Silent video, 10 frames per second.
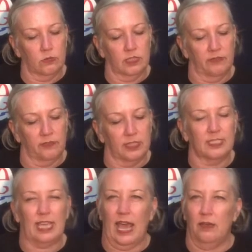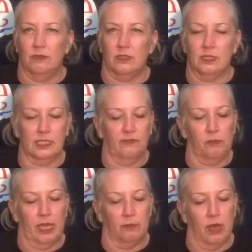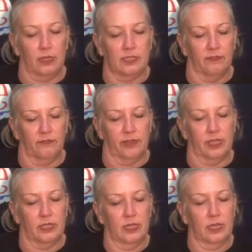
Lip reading: different sound, because if you make them all different